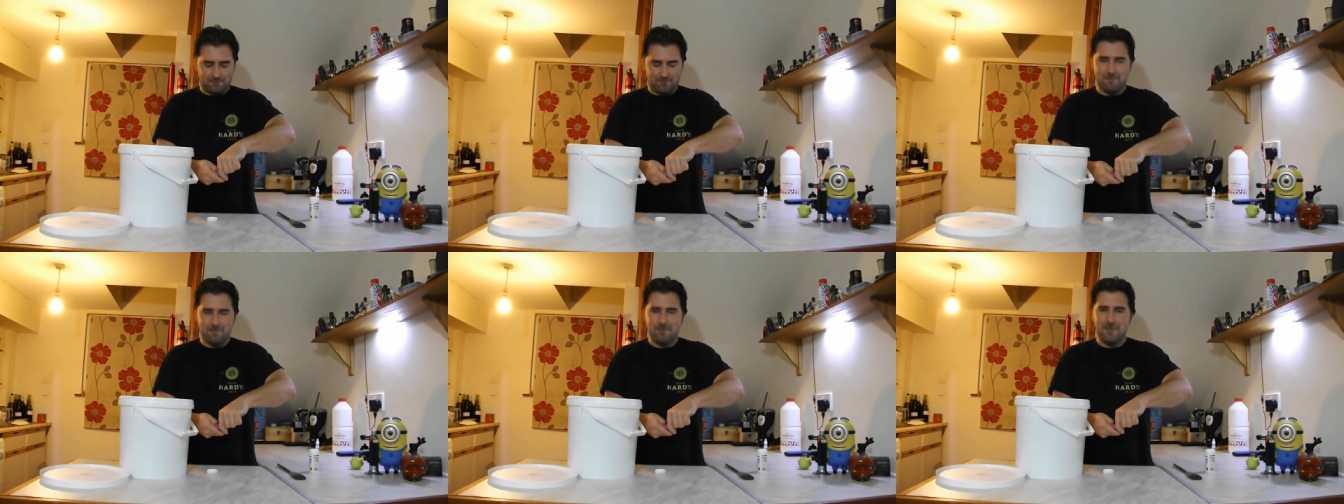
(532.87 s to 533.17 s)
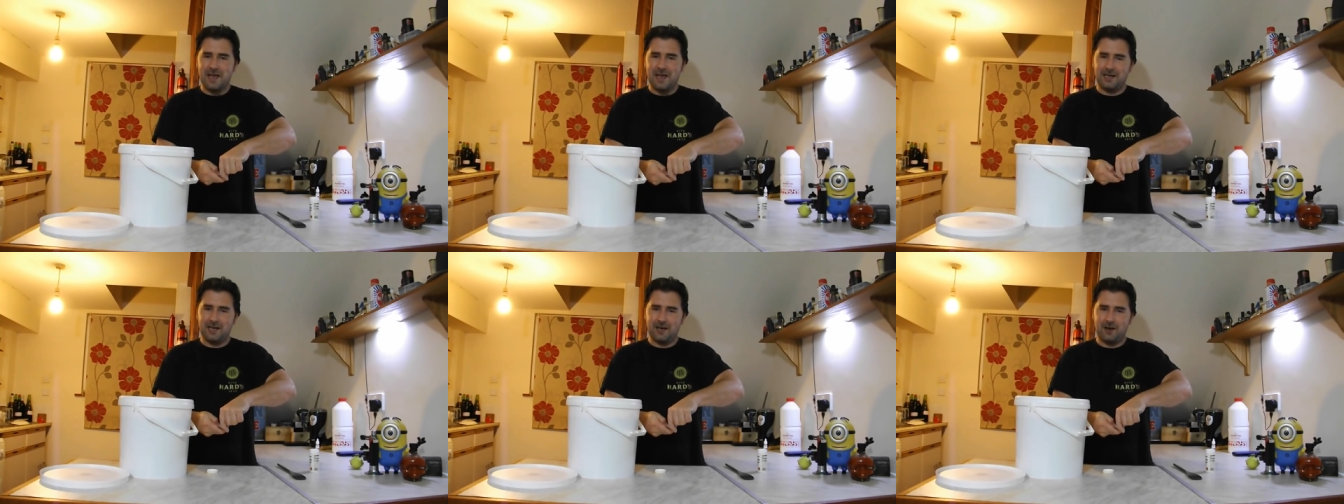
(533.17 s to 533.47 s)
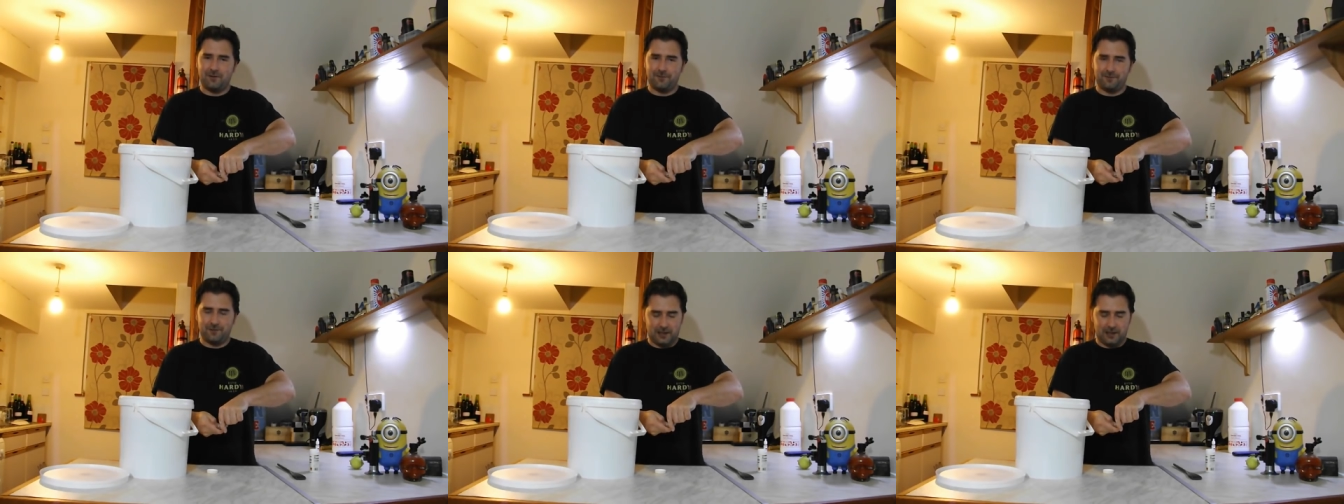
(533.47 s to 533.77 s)
many
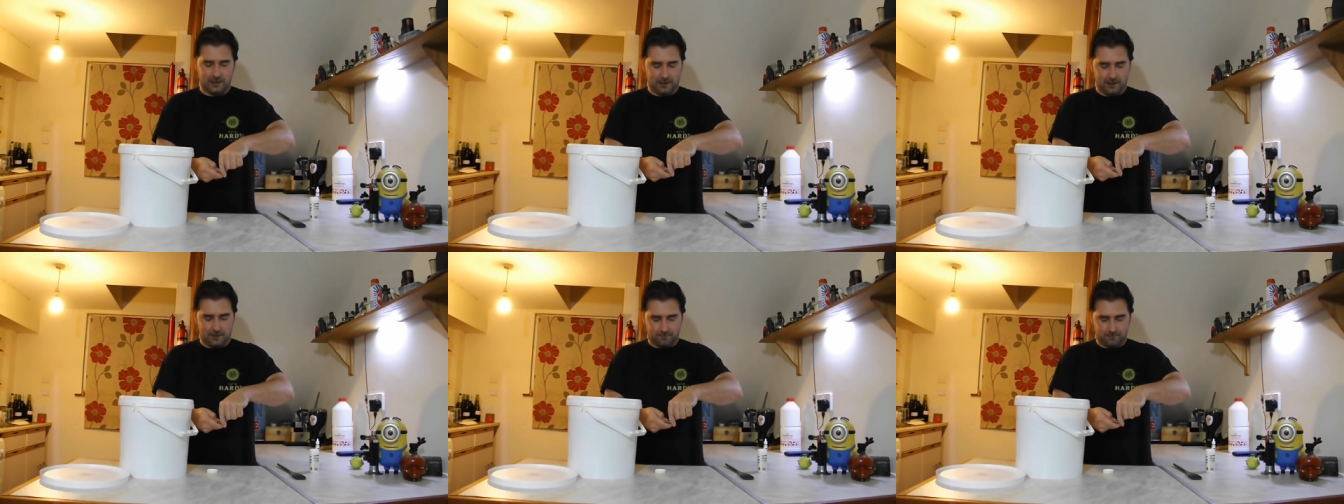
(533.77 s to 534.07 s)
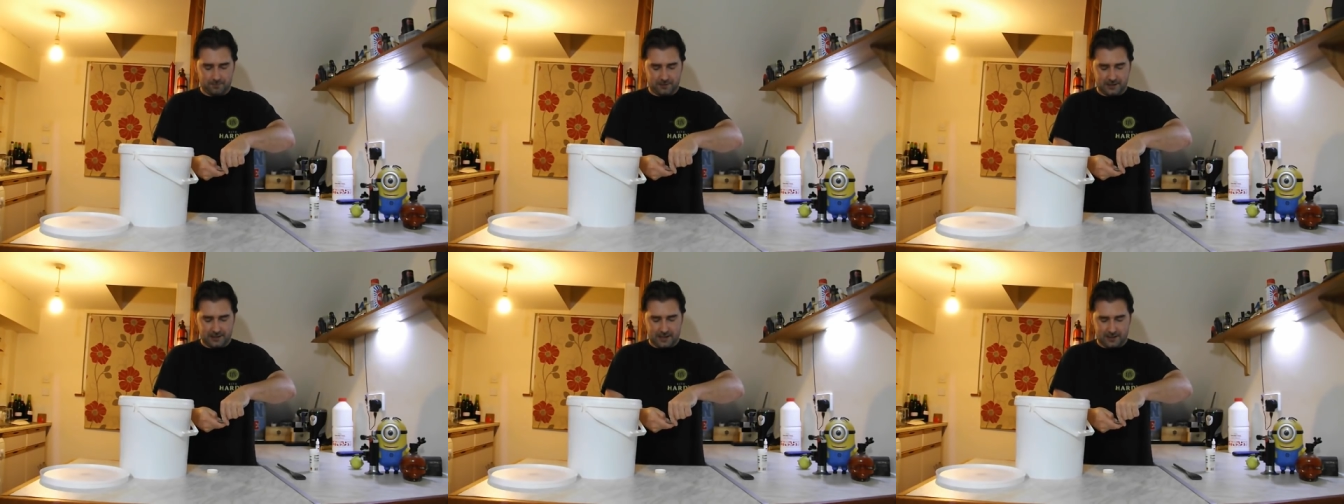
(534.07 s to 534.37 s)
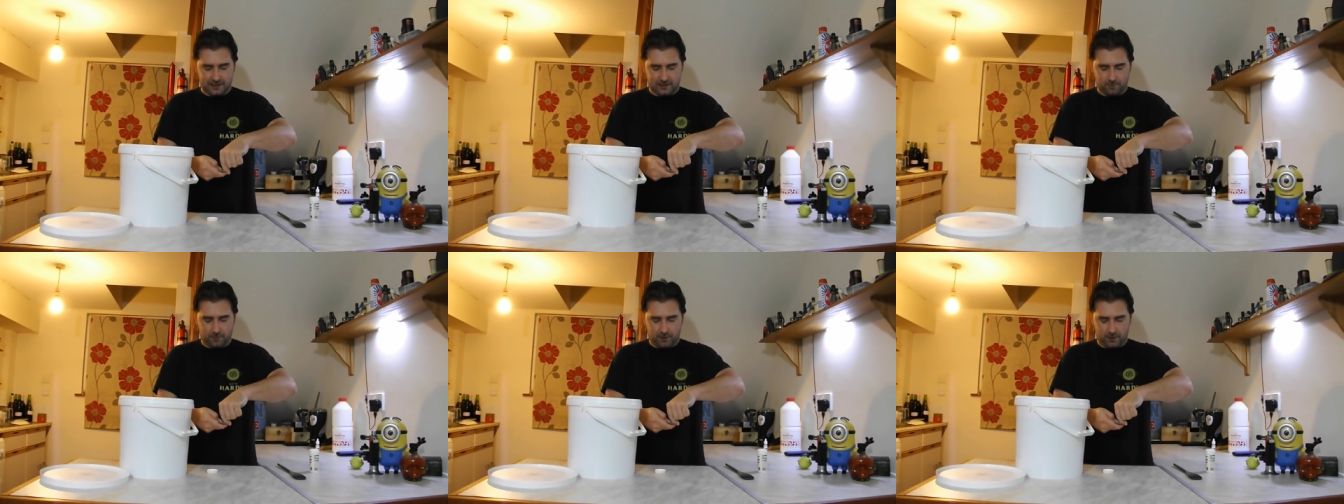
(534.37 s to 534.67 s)
of the lumps
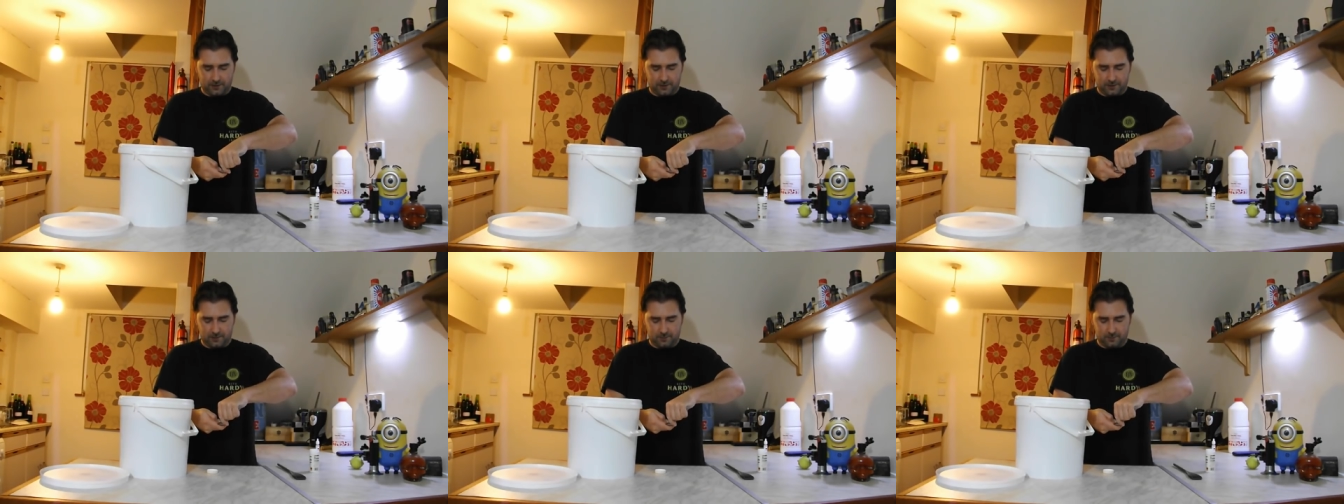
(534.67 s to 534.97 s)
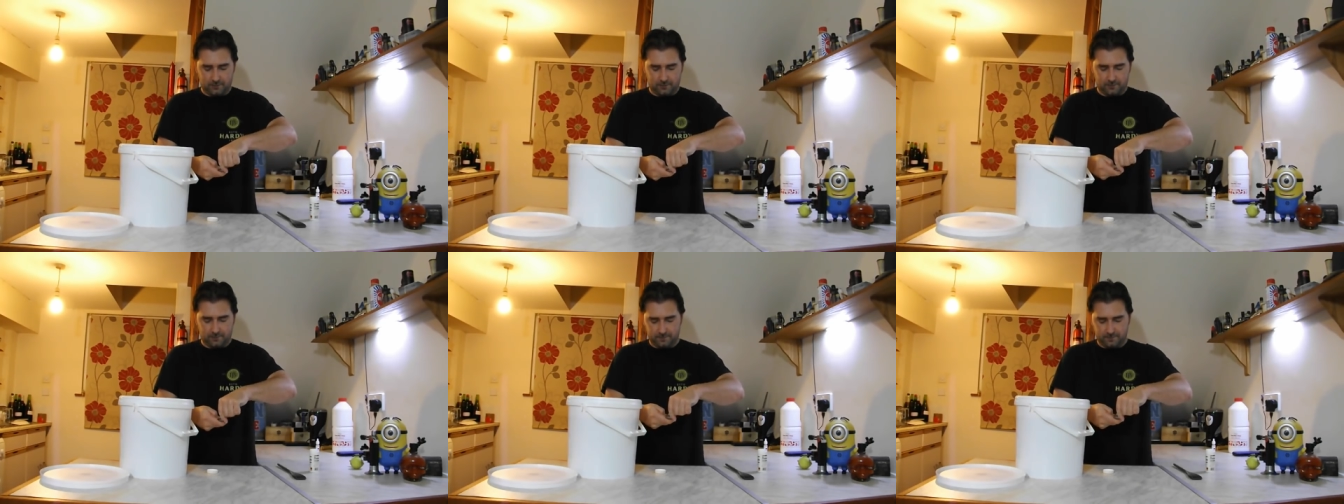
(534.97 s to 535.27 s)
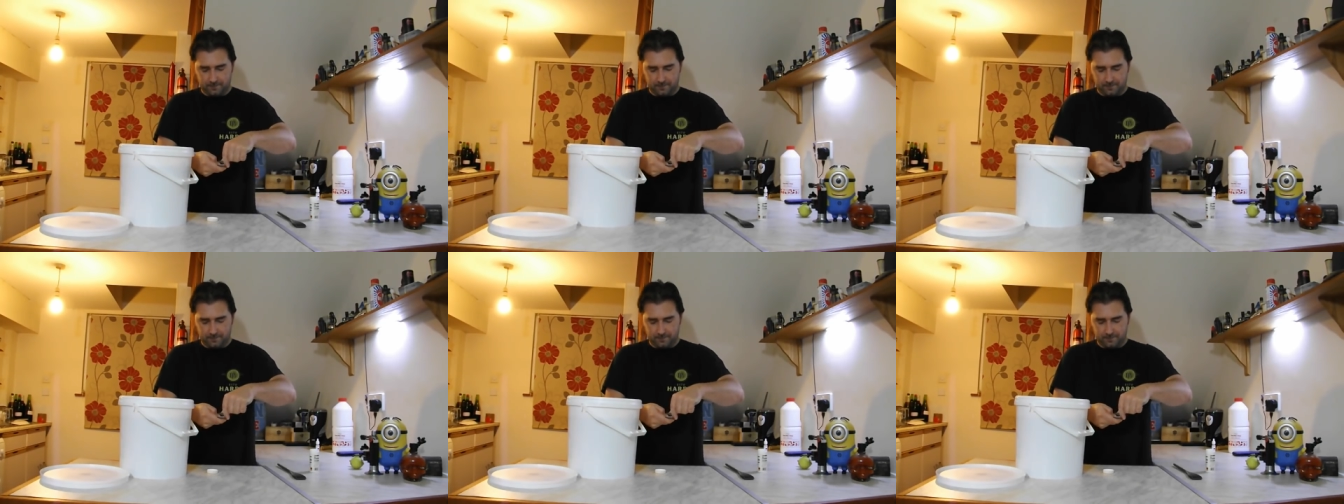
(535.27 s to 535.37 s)
as possible.